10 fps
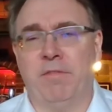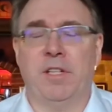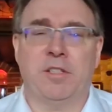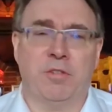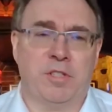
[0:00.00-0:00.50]
if
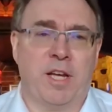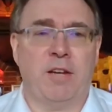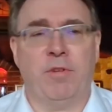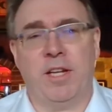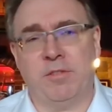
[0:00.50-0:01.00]
things go
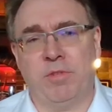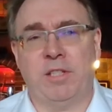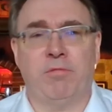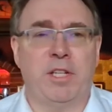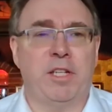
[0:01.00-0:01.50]
sideways,
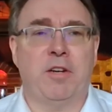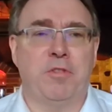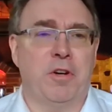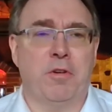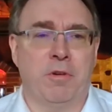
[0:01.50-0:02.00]
we really
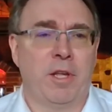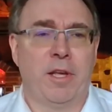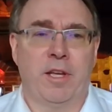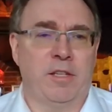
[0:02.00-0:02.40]
don't know.